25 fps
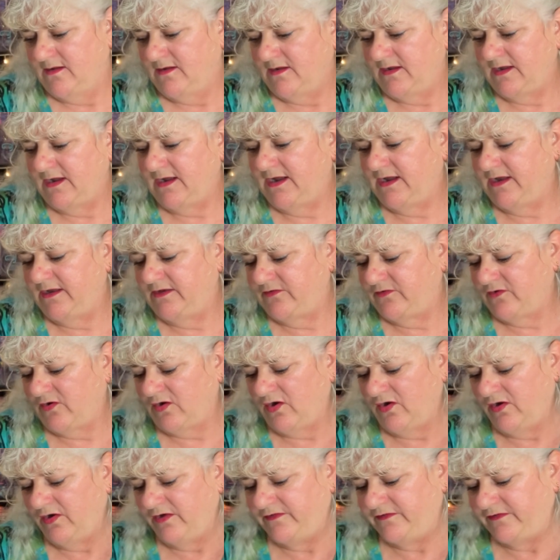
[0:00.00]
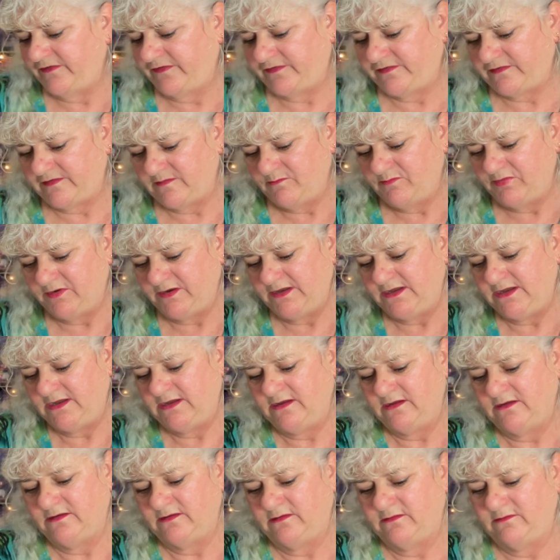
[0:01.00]
and I just simply
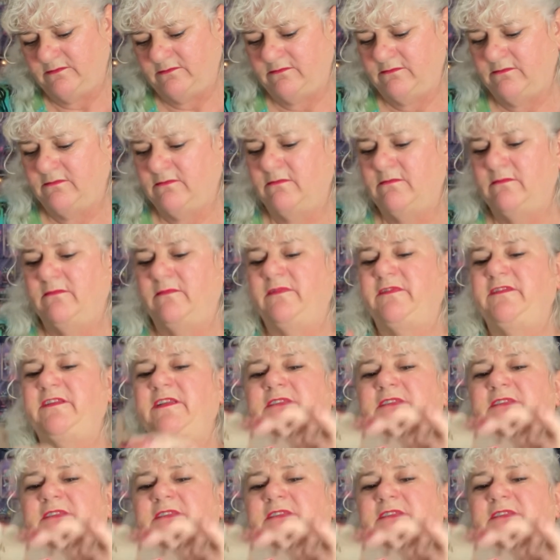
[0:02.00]
did